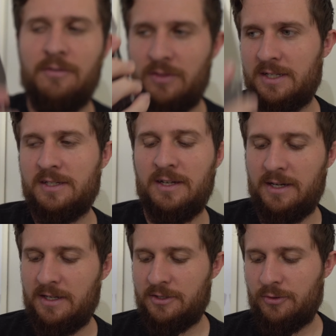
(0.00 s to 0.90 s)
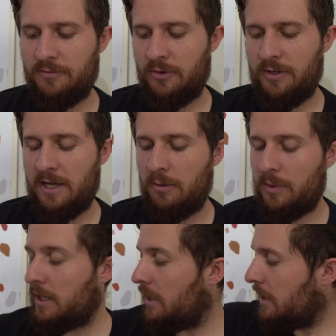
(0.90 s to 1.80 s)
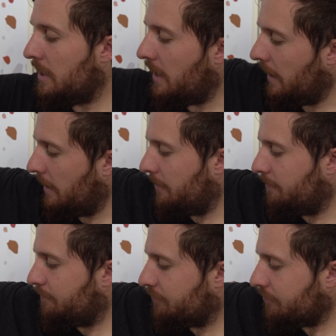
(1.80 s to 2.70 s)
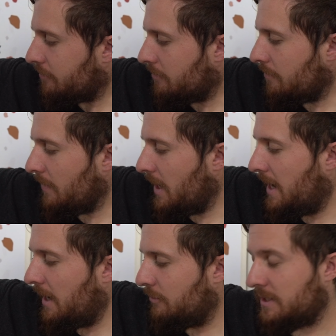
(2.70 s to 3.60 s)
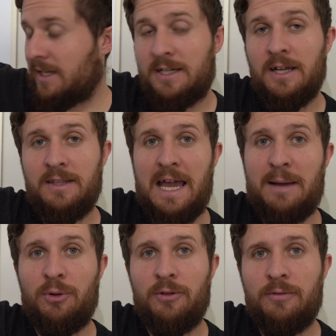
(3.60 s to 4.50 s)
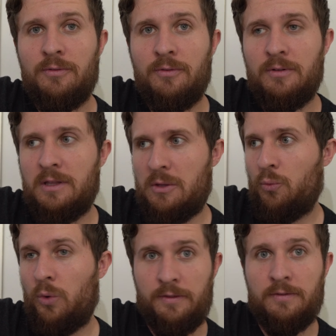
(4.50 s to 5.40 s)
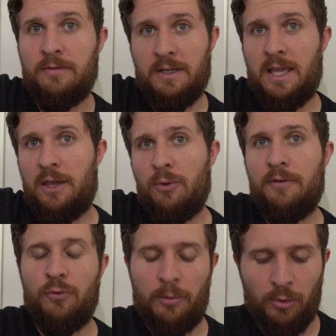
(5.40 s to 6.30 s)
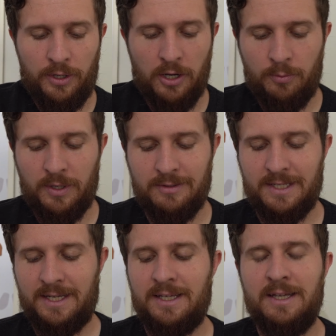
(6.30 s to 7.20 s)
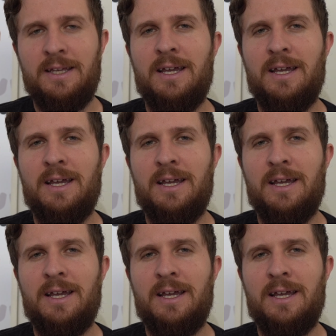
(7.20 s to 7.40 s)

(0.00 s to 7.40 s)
of this, and I need to review it now, but I was going to cut the apple with the KUF 4.0, but I was like,